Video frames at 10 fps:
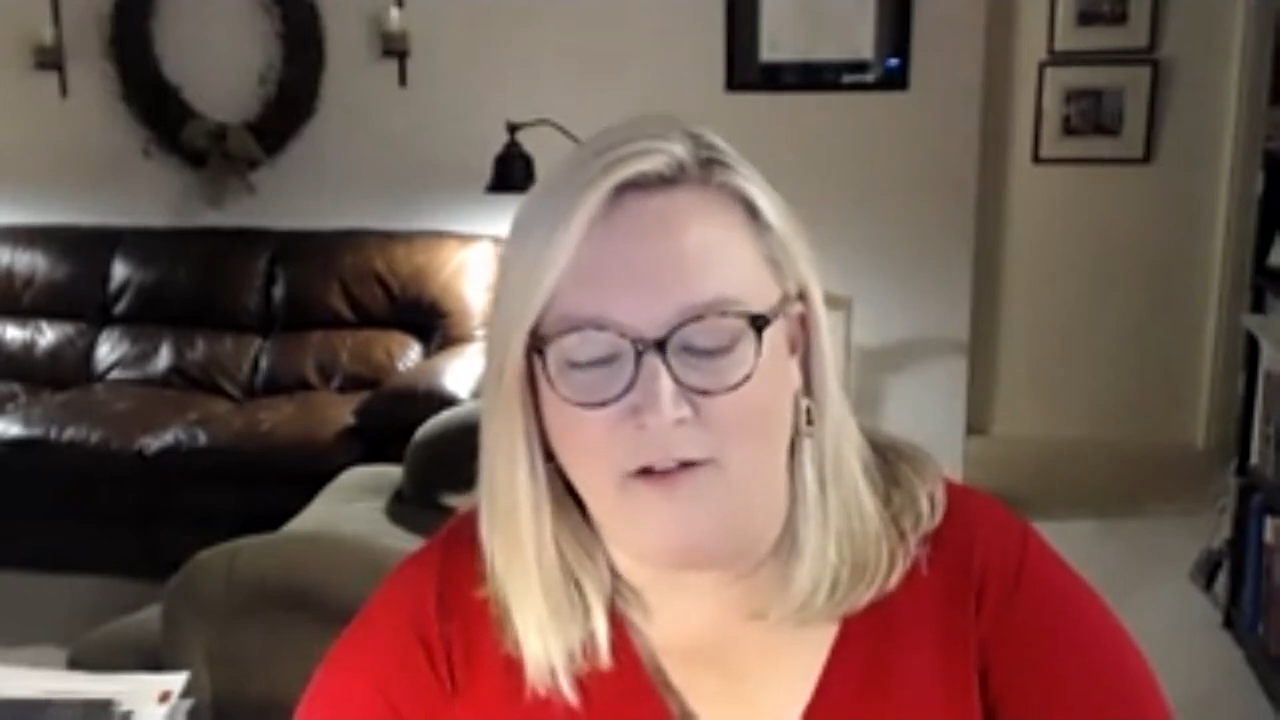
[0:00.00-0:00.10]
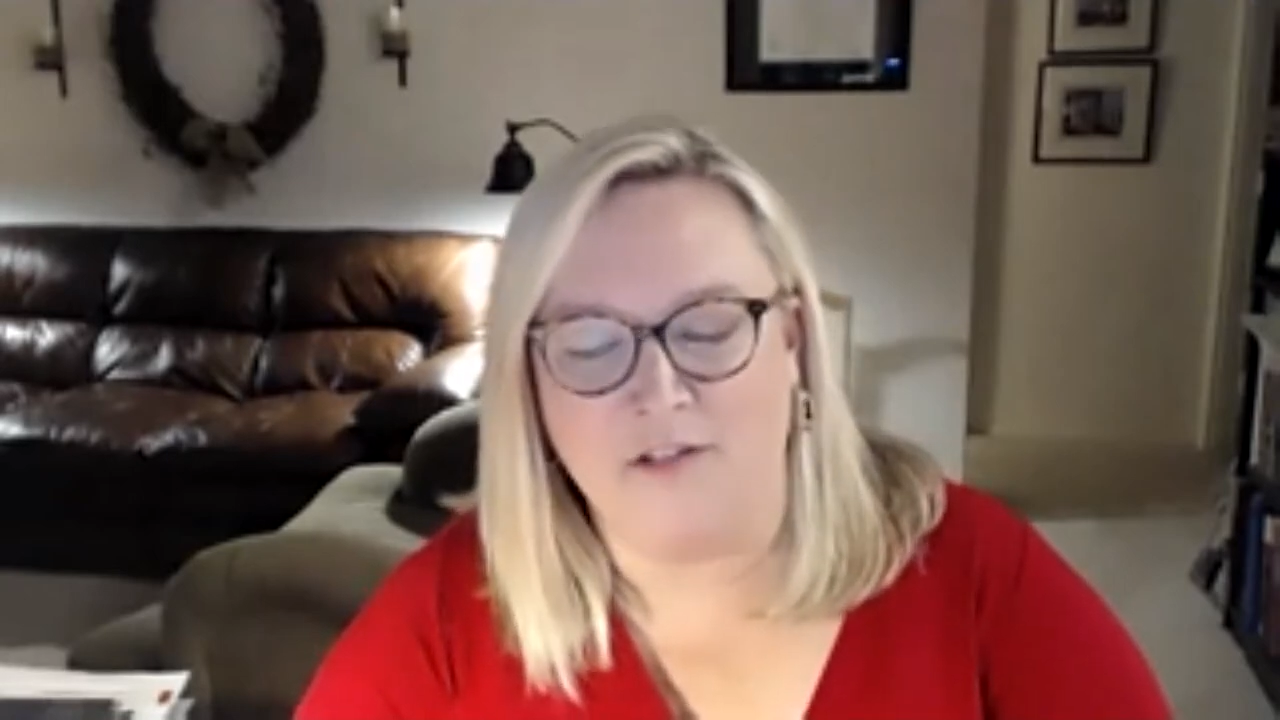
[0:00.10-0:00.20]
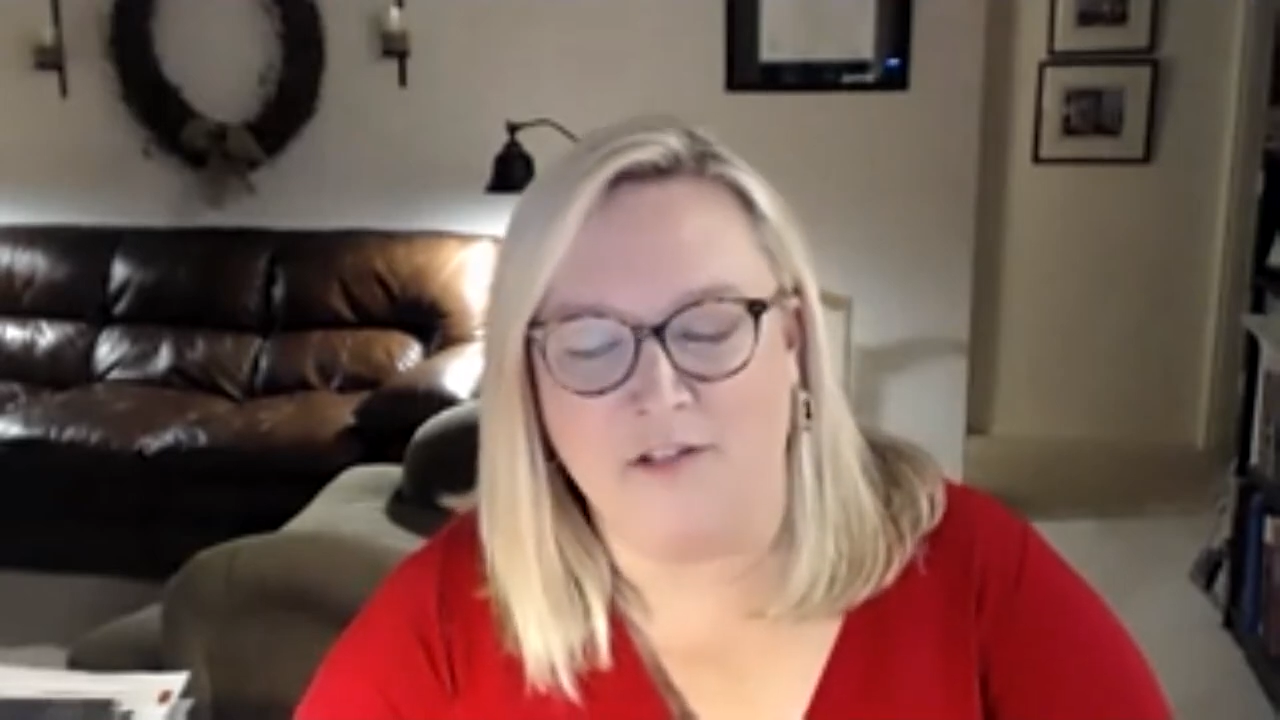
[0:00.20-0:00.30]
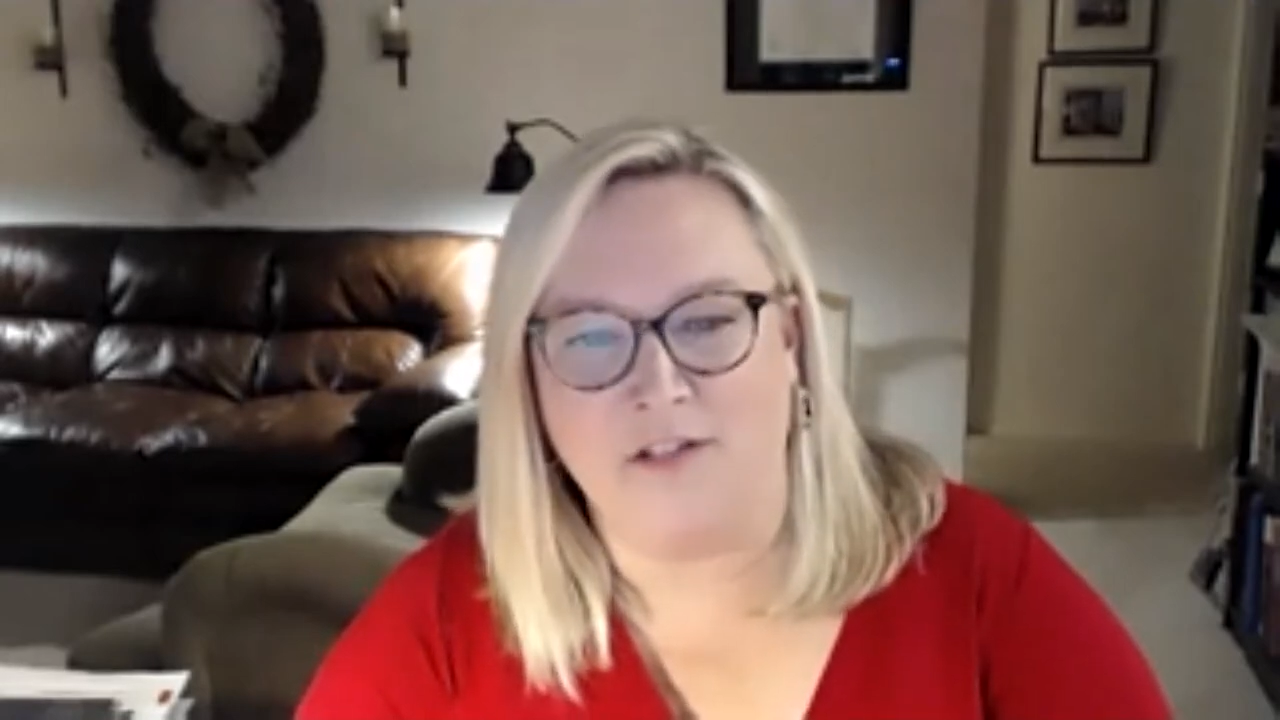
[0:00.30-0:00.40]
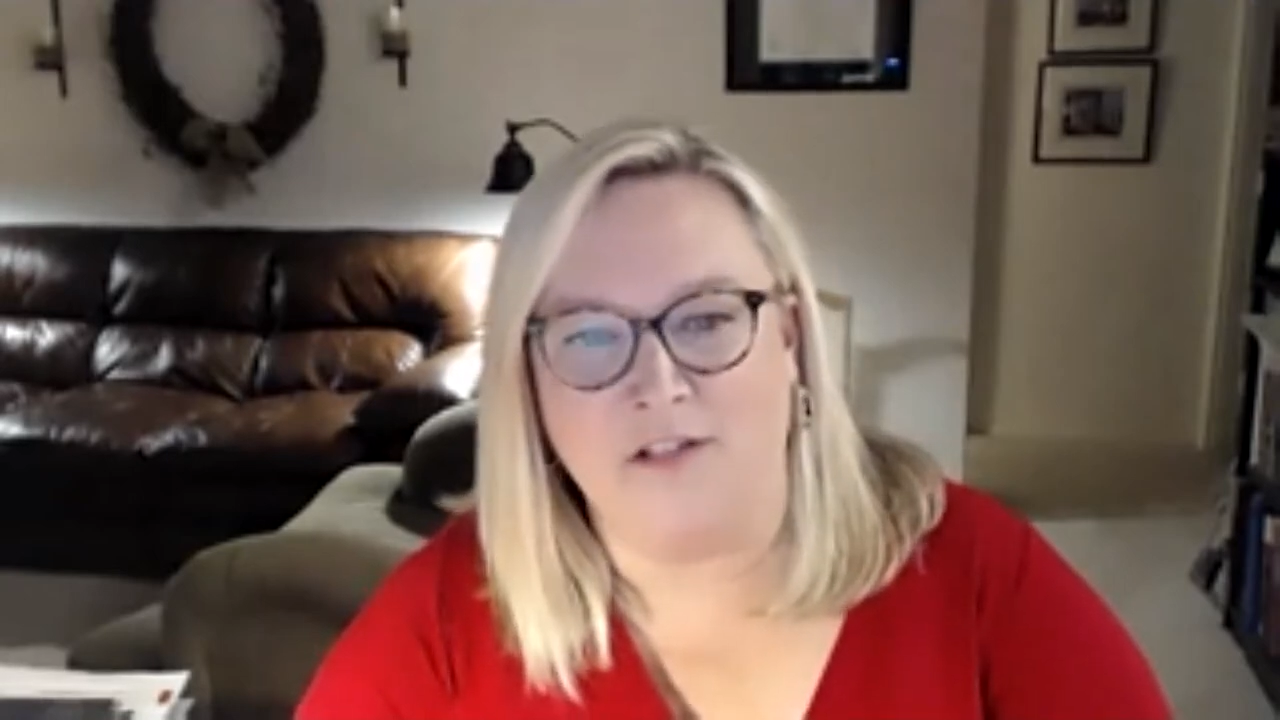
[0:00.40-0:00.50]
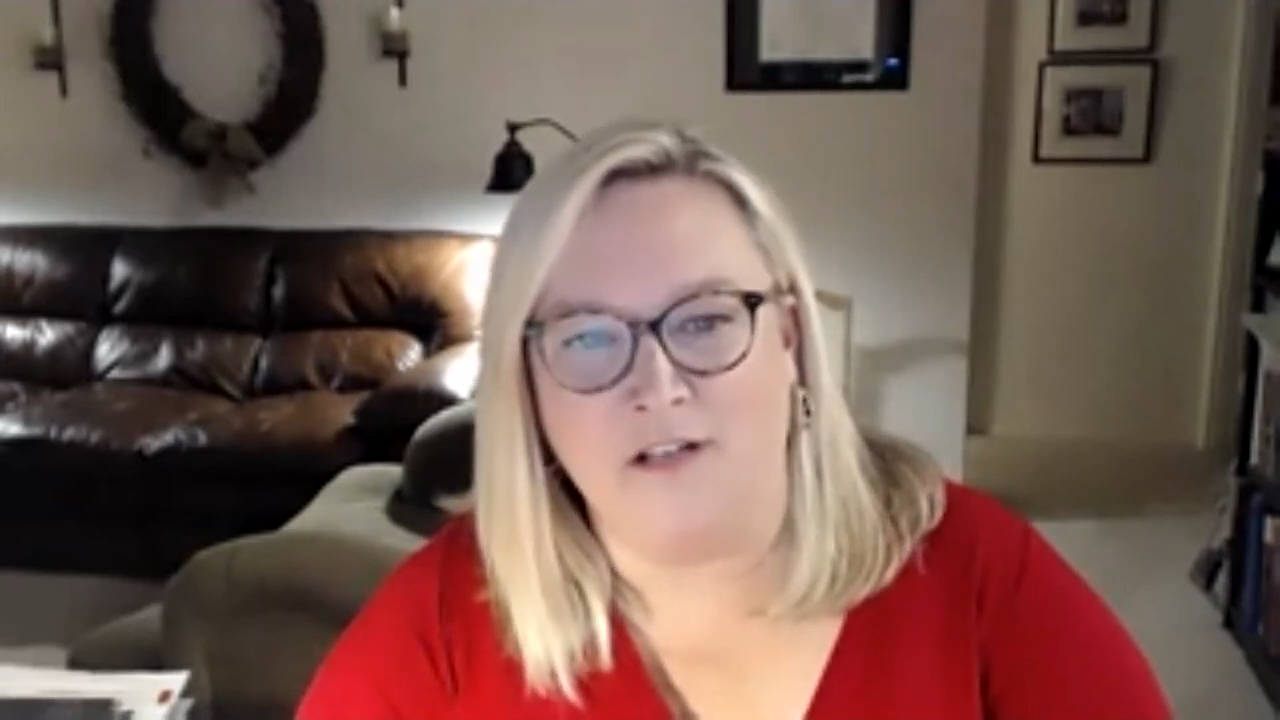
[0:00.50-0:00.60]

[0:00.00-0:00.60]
executive